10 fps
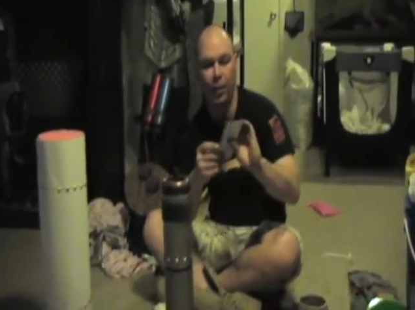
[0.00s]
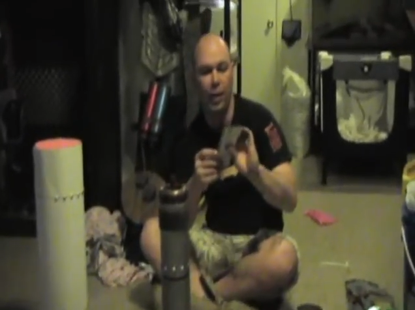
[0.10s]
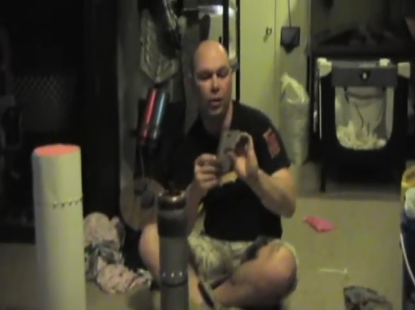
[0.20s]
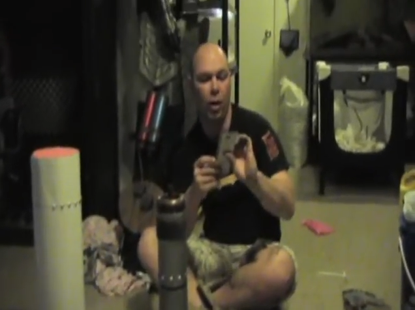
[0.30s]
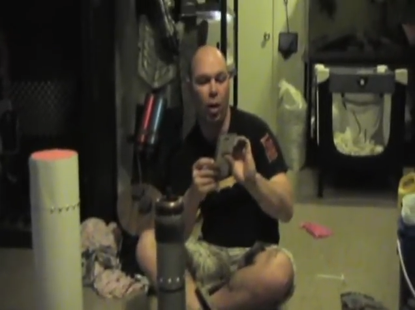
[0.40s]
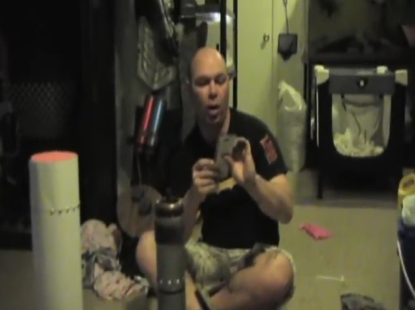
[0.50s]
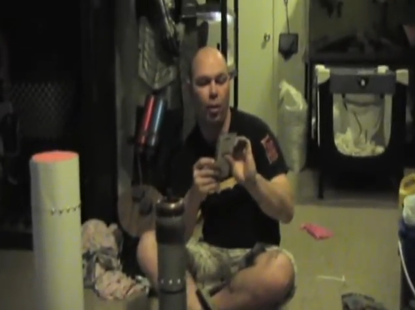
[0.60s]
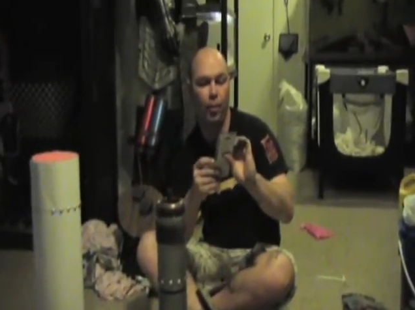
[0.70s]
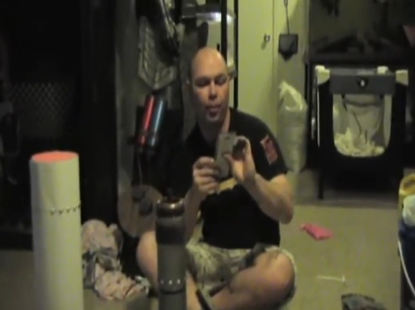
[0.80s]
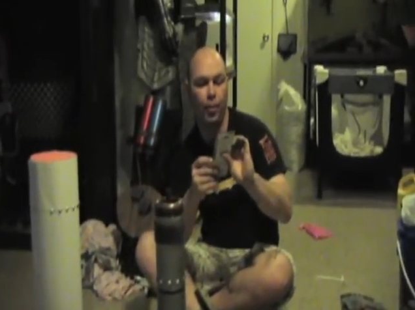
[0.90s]
these
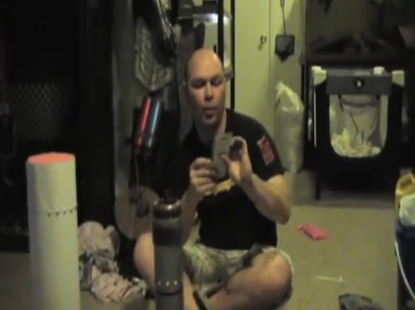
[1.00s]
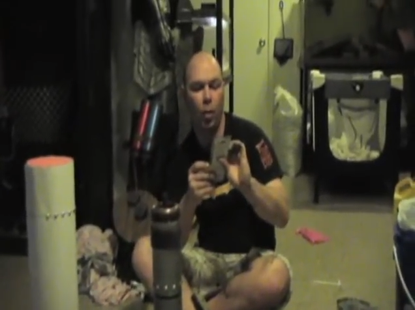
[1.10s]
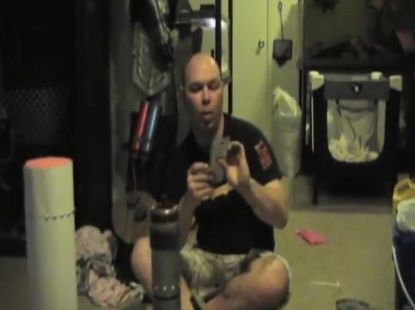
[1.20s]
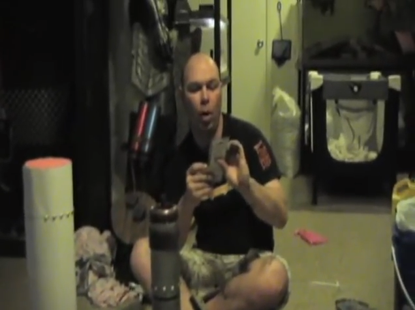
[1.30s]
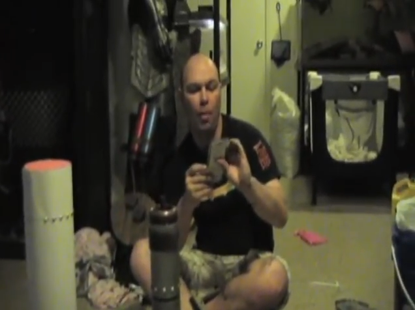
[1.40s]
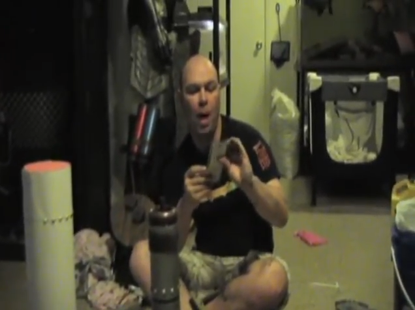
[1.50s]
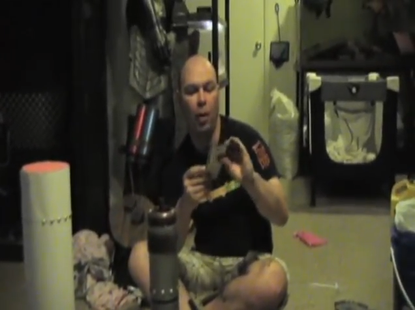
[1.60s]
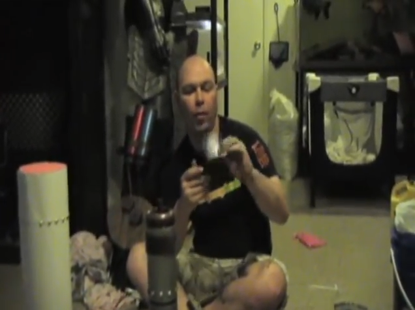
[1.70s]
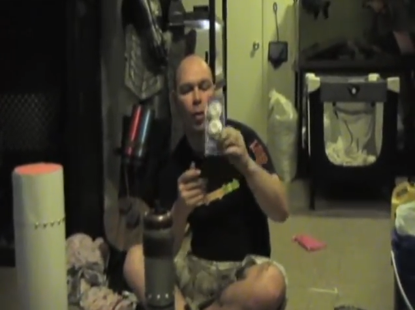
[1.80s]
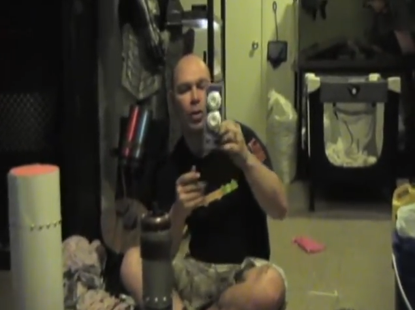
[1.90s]
are wall
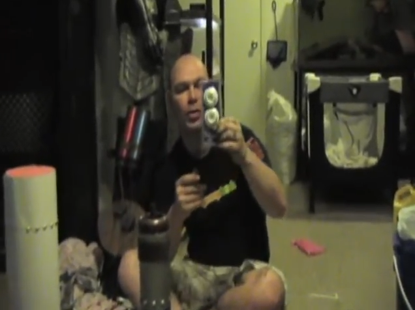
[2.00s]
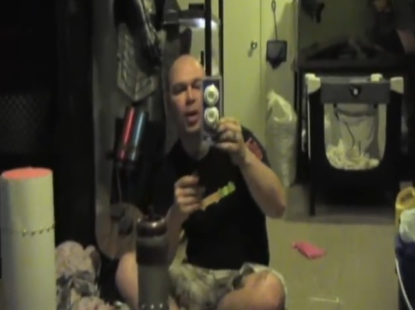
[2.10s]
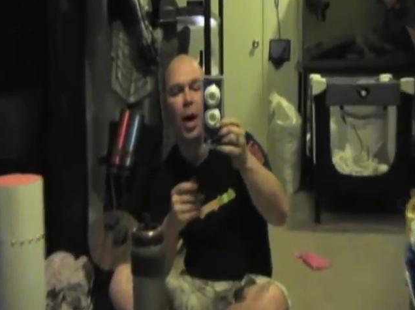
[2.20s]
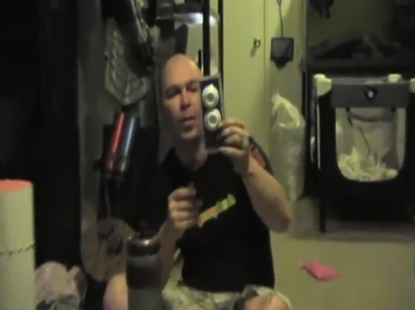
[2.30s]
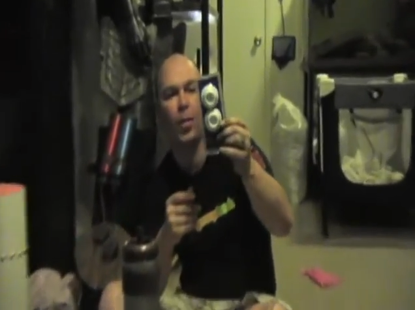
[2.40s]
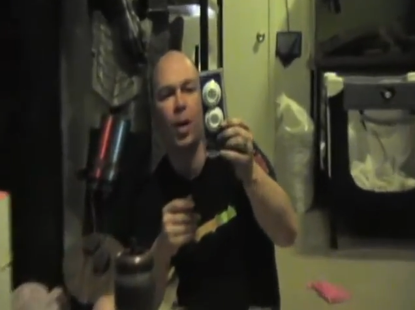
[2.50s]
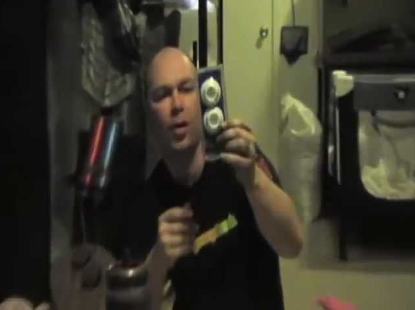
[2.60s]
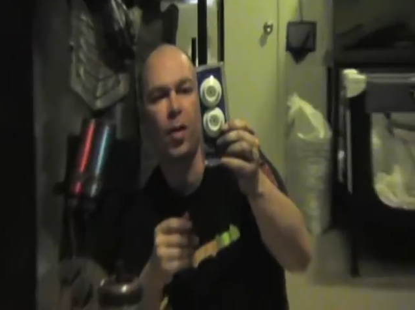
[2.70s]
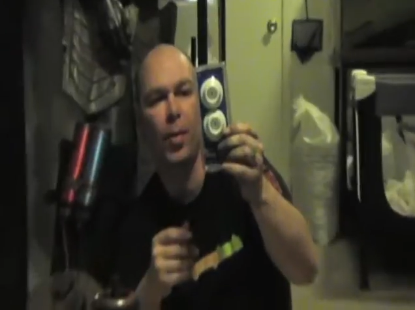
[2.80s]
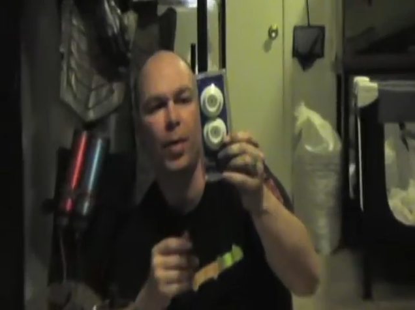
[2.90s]
mount door stops. We
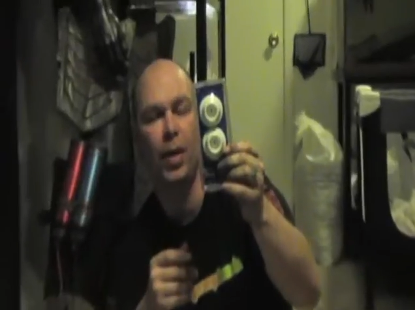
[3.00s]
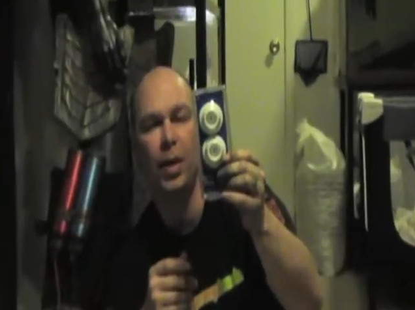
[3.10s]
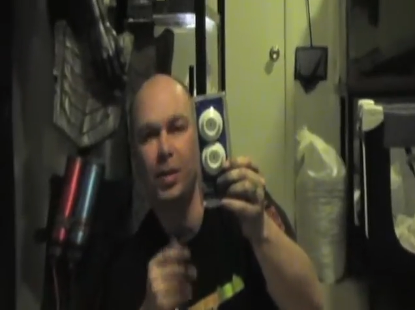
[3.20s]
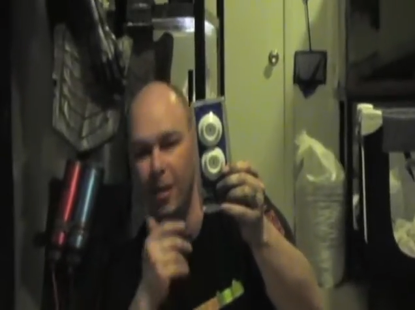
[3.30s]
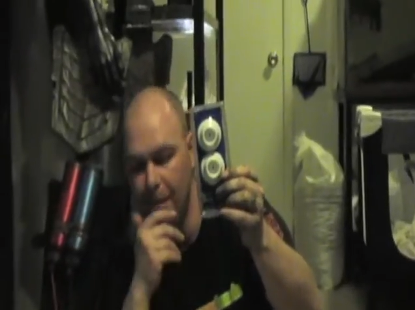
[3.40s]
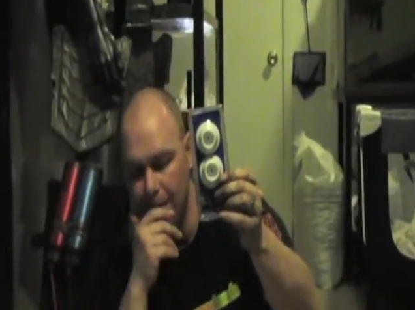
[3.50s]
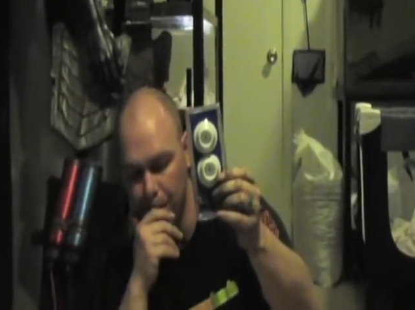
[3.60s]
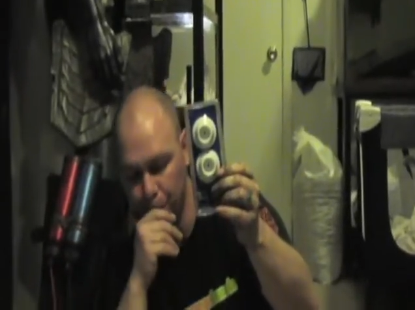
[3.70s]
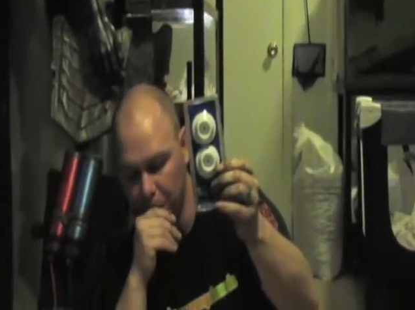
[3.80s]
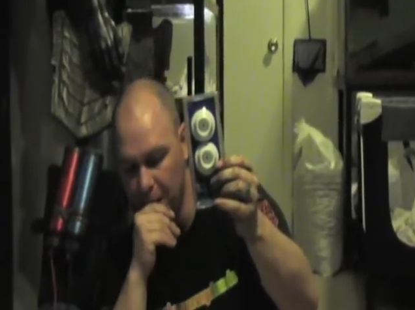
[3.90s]
got some of these.
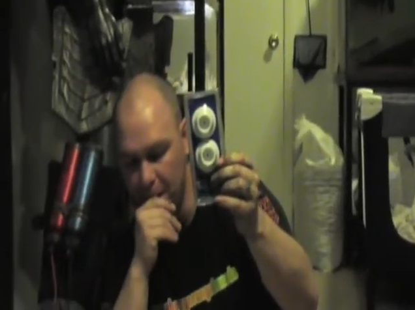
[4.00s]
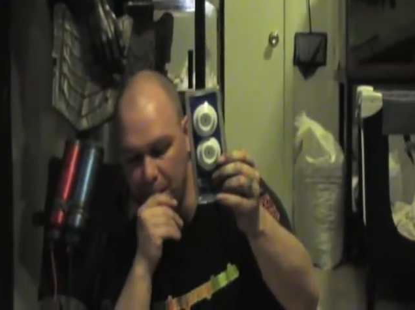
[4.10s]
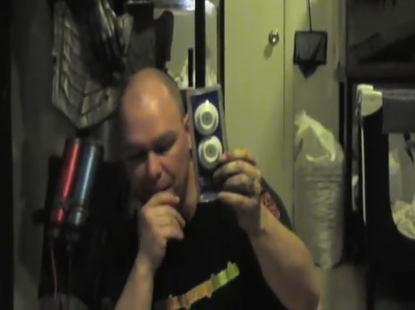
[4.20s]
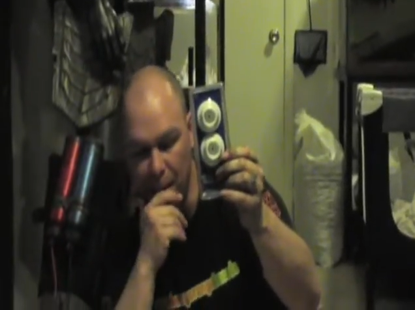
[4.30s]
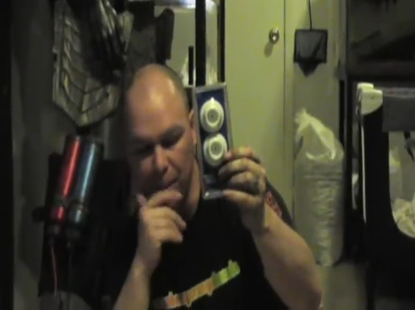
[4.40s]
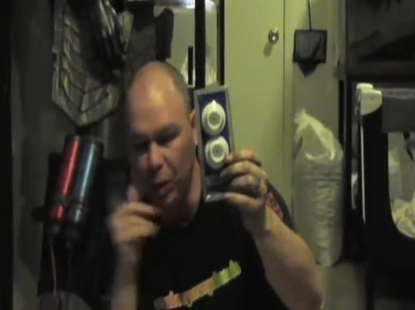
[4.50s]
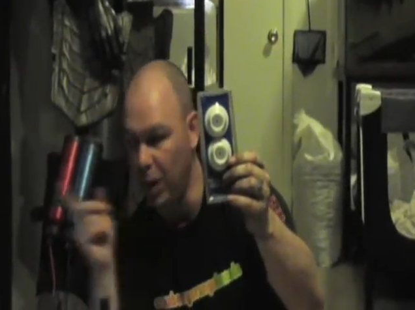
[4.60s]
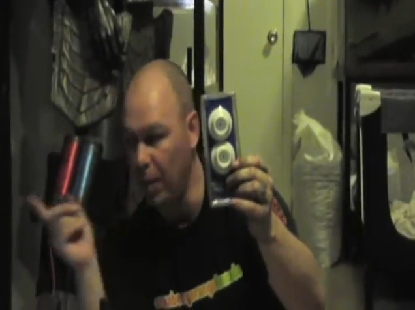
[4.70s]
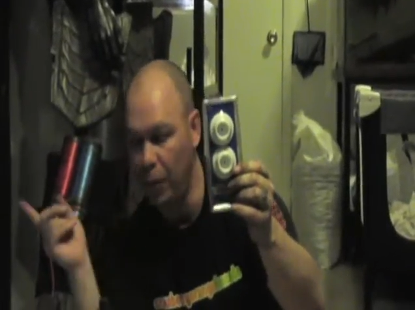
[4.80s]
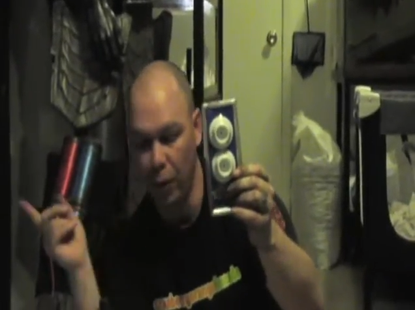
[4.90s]
I'm going to use
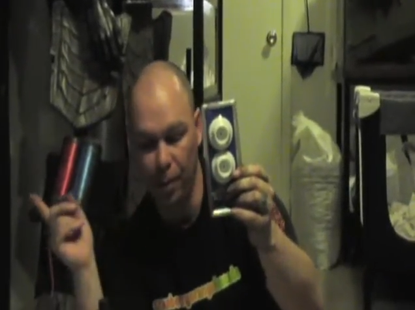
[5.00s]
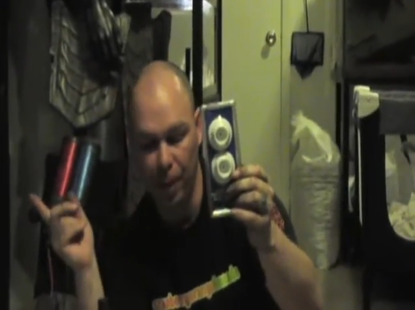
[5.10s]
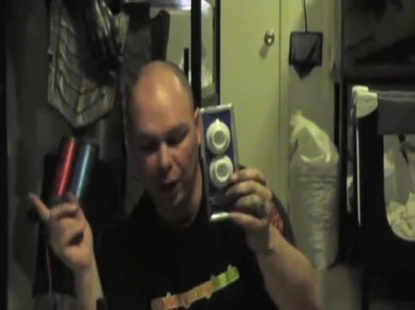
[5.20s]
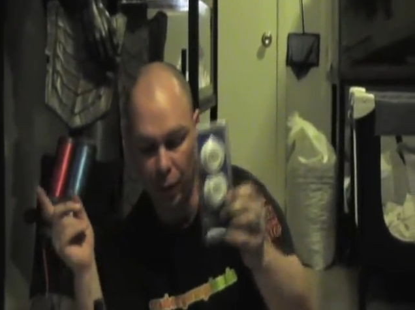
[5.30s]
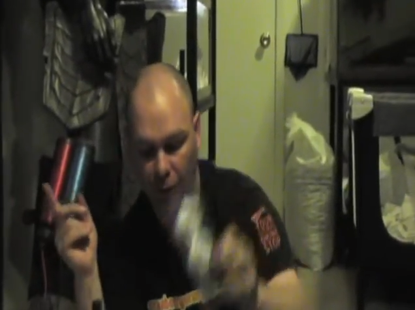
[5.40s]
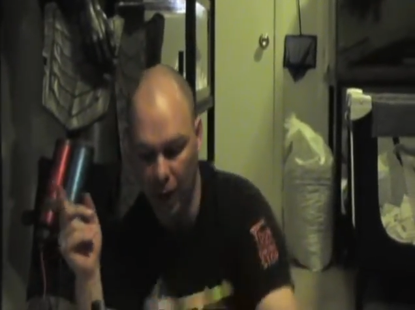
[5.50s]
that for the bigger